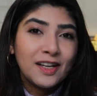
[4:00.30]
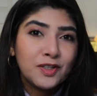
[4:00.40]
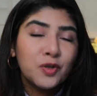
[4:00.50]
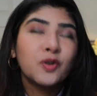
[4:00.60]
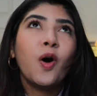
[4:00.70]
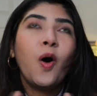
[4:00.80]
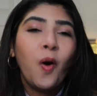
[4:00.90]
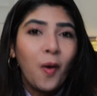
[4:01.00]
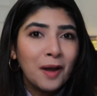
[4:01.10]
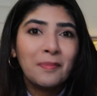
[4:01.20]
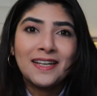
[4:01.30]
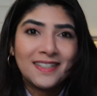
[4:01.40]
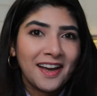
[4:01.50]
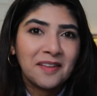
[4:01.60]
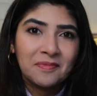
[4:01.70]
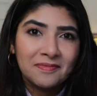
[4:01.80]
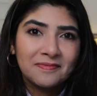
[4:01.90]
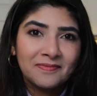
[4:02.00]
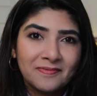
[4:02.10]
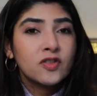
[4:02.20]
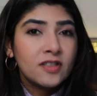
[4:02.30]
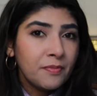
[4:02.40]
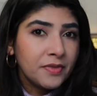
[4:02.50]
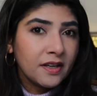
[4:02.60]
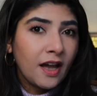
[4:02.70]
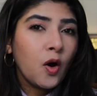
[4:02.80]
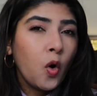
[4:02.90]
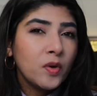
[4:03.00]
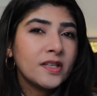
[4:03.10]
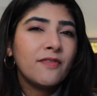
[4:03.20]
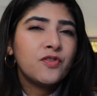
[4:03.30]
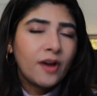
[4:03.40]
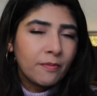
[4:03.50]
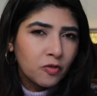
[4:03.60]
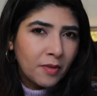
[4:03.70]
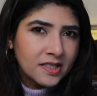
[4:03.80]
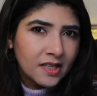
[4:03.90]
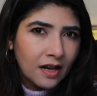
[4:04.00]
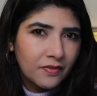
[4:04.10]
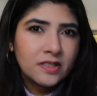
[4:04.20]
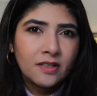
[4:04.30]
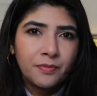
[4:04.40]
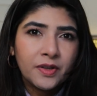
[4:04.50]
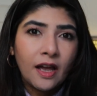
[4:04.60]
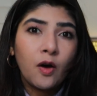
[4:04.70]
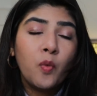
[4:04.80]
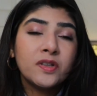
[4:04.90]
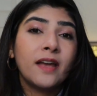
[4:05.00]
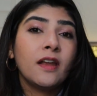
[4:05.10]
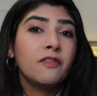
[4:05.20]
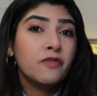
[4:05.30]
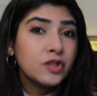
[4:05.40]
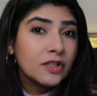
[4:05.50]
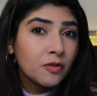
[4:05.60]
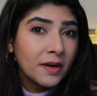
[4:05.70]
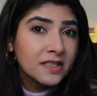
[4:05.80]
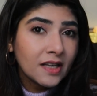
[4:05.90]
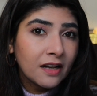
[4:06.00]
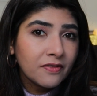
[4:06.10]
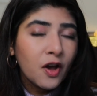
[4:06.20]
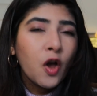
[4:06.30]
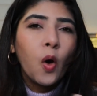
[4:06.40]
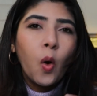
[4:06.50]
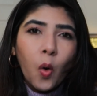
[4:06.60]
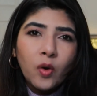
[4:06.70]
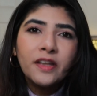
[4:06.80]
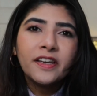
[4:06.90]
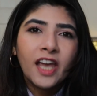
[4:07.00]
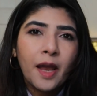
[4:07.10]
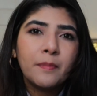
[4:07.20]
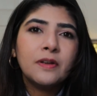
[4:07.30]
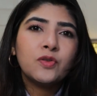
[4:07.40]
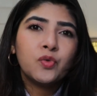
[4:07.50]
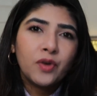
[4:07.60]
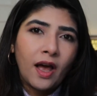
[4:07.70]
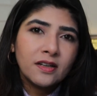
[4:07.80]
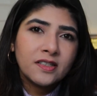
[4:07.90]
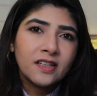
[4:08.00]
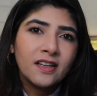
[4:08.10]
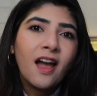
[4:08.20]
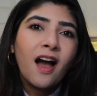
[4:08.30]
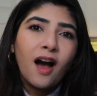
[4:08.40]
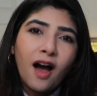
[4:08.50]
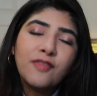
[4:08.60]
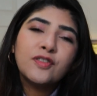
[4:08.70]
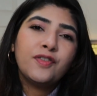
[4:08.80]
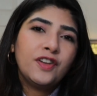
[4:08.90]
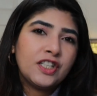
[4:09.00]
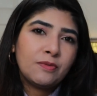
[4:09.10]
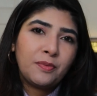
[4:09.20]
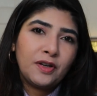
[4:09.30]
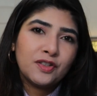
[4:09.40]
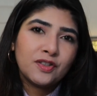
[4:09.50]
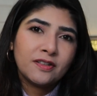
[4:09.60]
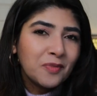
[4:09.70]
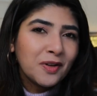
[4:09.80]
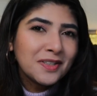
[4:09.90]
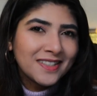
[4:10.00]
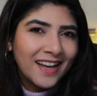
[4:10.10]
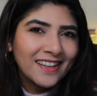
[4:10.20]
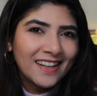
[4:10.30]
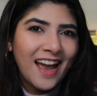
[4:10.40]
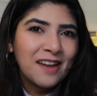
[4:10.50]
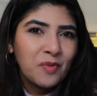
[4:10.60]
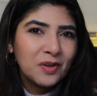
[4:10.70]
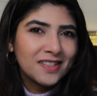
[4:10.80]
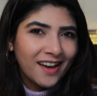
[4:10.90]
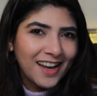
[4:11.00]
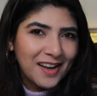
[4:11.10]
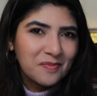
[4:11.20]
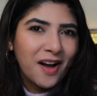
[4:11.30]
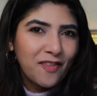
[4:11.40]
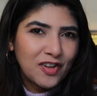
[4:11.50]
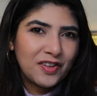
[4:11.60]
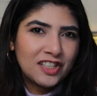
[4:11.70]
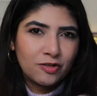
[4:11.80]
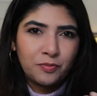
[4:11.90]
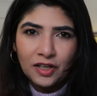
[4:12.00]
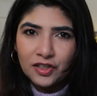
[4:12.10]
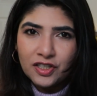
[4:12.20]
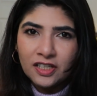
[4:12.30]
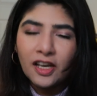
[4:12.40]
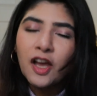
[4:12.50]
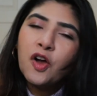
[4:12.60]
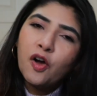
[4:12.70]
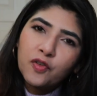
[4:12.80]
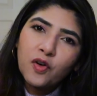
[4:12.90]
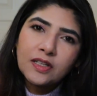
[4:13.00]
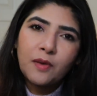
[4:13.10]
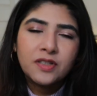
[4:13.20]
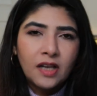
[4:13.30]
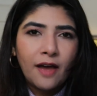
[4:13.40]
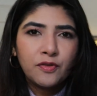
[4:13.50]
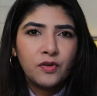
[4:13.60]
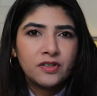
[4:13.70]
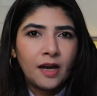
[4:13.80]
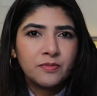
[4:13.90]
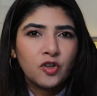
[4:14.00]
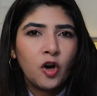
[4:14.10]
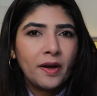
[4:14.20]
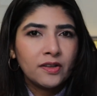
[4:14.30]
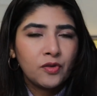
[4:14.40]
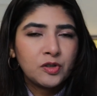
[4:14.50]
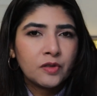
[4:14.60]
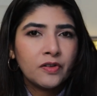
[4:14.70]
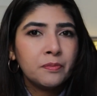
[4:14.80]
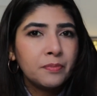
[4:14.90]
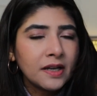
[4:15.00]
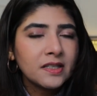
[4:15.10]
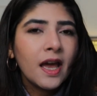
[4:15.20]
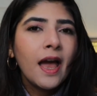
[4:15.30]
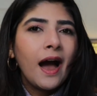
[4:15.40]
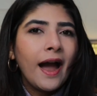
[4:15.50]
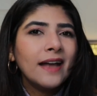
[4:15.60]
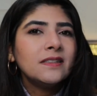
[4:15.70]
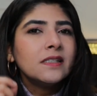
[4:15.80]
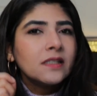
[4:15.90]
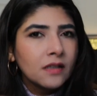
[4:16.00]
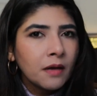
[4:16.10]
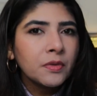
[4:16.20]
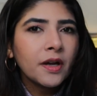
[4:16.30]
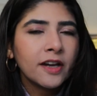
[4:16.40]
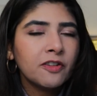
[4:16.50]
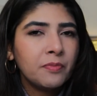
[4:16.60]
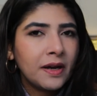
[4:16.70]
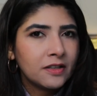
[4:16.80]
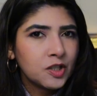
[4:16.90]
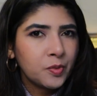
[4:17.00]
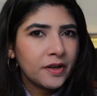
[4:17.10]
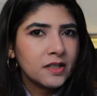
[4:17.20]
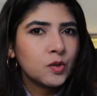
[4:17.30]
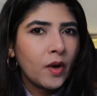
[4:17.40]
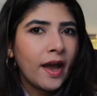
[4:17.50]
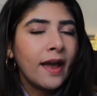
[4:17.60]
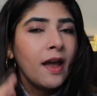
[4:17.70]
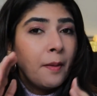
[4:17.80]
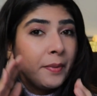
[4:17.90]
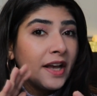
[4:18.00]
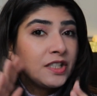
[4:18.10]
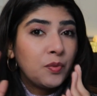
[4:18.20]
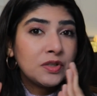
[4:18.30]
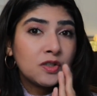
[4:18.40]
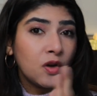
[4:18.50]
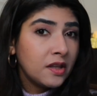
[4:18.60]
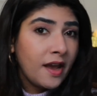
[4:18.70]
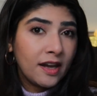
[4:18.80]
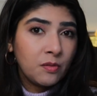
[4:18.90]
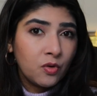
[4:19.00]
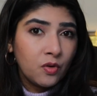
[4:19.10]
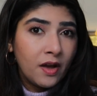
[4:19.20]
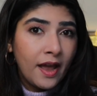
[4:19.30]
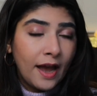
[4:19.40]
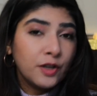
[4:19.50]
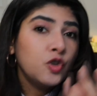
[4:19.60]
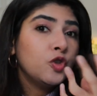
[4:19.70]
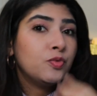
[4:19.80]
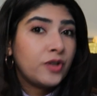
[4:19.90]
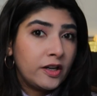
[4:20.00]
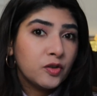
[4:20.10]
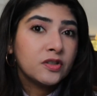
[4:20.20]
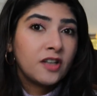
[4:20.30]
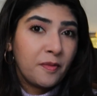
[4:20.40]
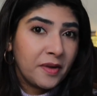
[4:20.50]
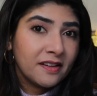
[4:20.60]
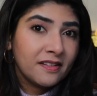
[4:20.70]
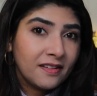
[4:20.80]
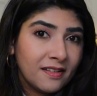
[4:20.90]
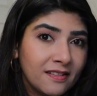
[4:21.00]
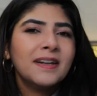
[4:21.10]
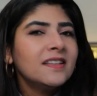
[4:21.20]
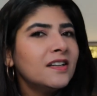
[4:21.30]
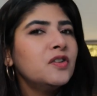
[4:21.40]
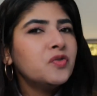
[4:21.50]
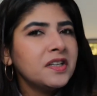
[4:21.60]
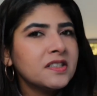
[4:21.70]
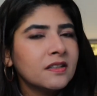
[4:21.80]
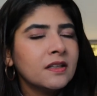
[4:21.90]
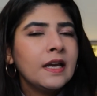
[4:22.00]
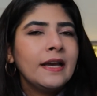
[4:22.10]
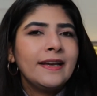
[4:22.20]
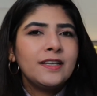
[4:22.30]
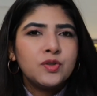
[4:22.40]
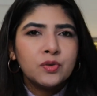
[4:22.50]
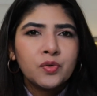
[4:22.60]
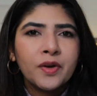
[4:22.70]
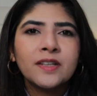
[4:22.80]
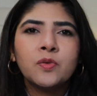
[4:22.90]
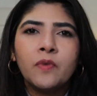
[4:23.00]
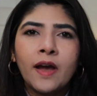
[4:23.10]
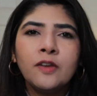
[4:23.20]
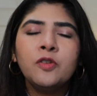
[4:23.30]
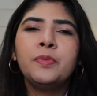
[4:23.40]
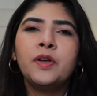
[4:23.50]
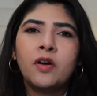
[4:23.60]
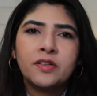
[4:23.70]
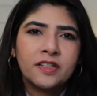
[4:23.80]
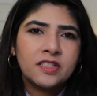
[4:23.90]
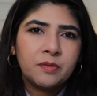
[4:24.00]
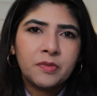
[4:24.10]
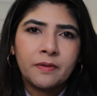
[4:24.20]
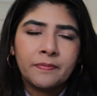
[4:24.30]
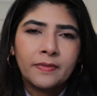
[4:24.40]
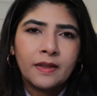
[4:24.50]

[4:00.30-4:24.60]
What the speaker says: it took all my time. So something I always have dreamt for myself and something I always had envisioned for myself only came into reality after finishing my PhD. I'm not saying that I had more time after finishing a PhD. Of course, I would still have the full-time job and the rest of it, but I had some kind of mental space where PhD was not there anymore and YouTube channel could come in. My third reason is to create value beyond academia.